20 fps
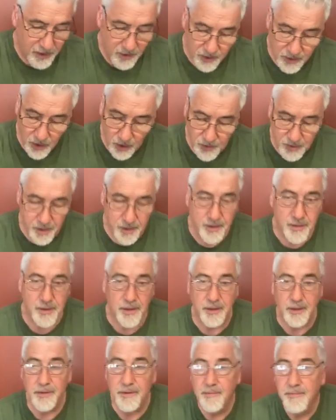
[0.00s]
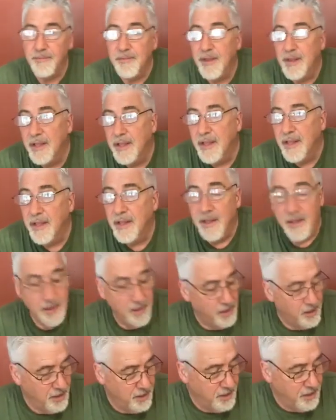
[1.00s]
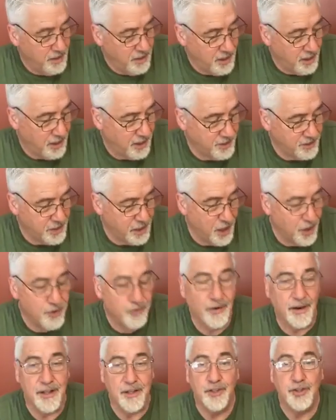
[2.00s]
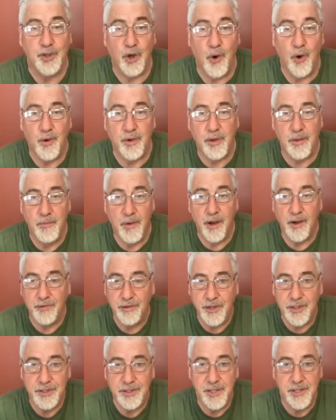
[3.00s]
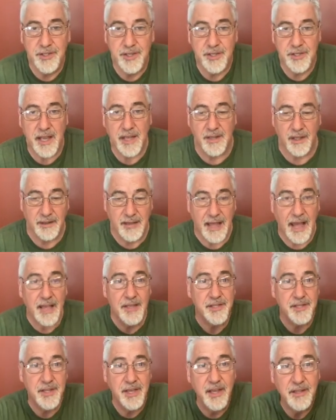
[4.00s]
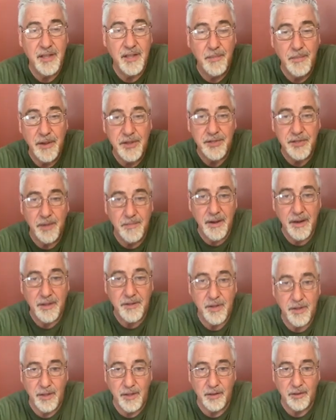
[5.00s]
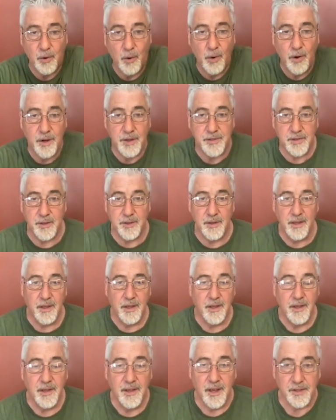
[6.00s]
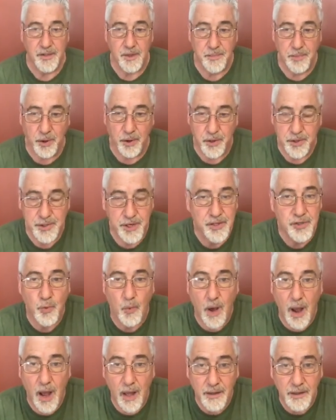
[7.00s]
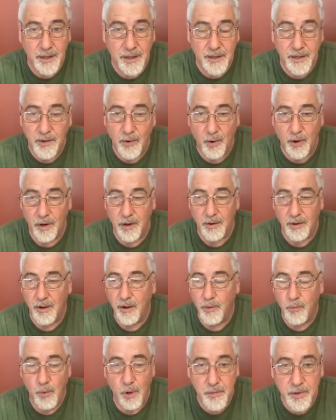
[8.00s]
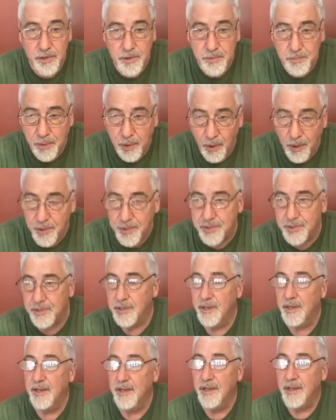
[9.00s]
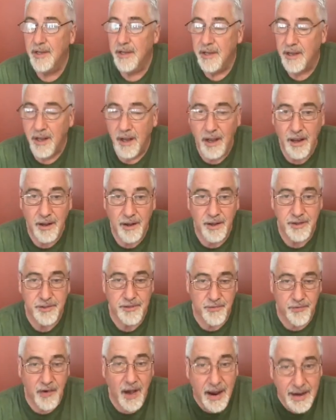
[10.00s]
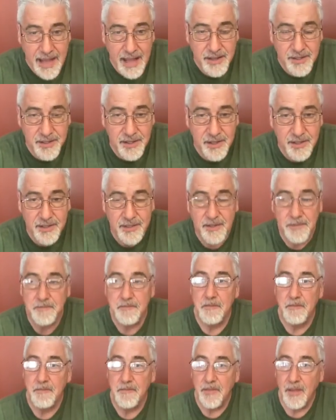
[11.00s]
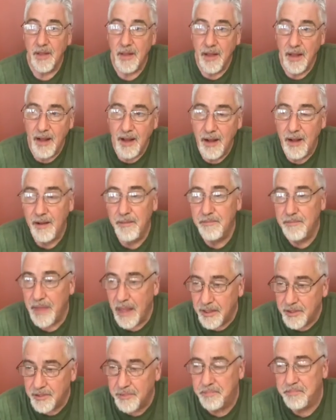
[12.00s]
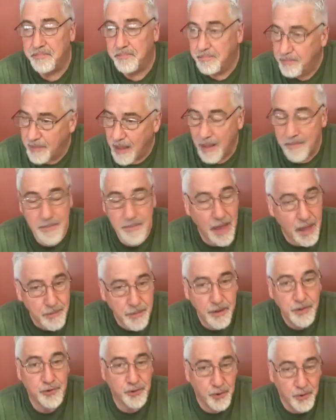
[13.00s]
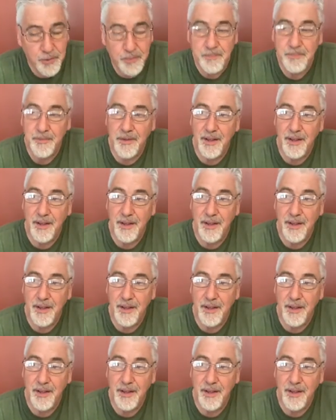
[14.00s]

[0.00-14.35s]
you know the the the unwritten joke among Christians is that the last thing to be submitted to the Lord is a is a person's wallet or a, a woman's purse, uh, as finances. Um, that's that may be true